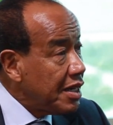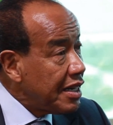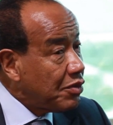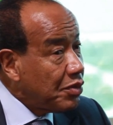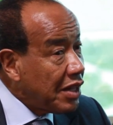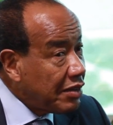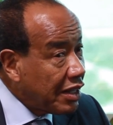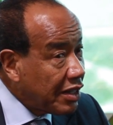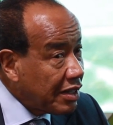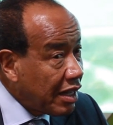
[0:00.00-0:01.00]

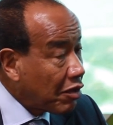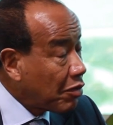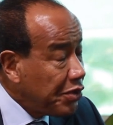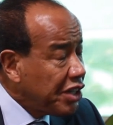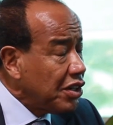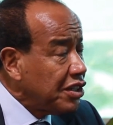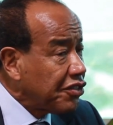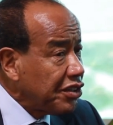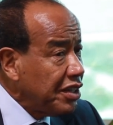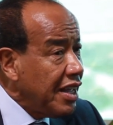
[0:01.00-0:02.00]
that
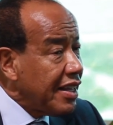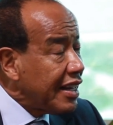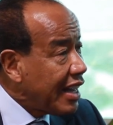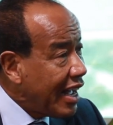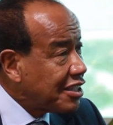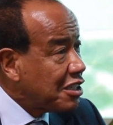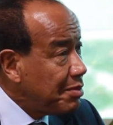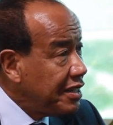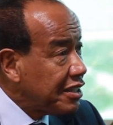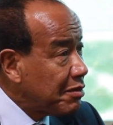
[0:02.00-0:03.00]
precondition that has to
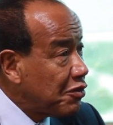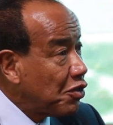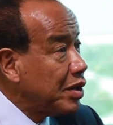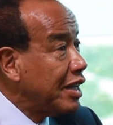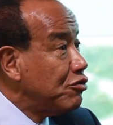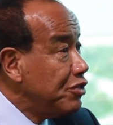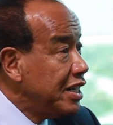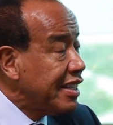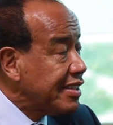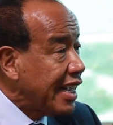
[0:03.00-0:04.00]
be there before we get really
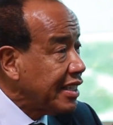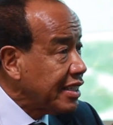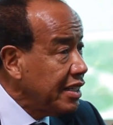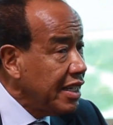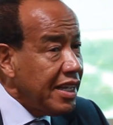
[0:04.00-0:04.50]
excited,